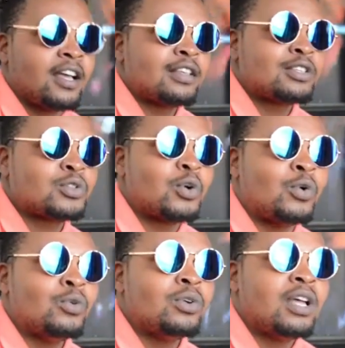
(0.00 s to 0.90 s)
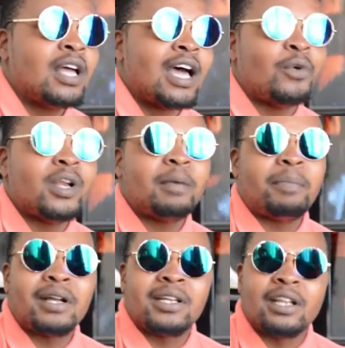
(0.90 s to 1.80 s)
So I read
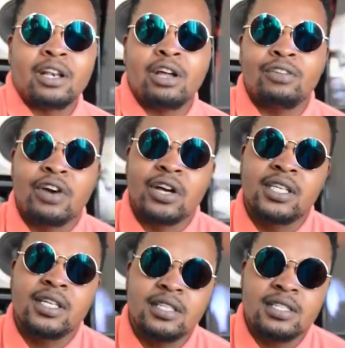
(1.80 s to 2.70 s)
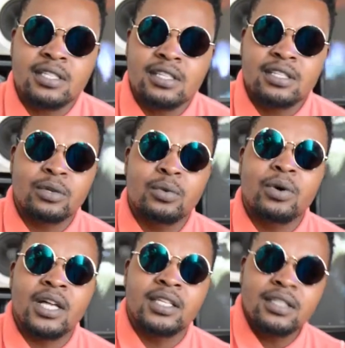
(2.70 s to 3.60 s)
about a lot of our kings,
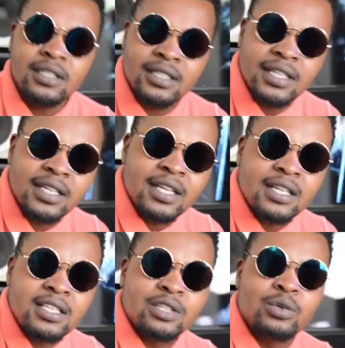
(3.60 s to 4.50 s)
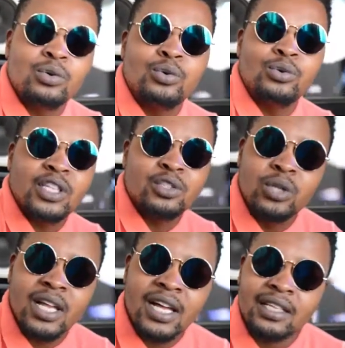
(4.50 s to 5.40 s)
Sikwadi, Sikuku,
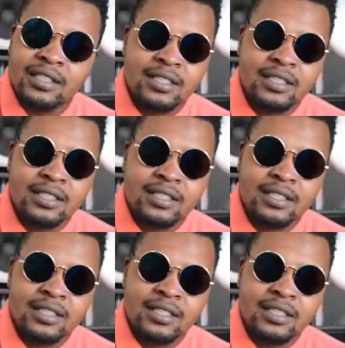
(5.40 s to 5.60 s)
Netular.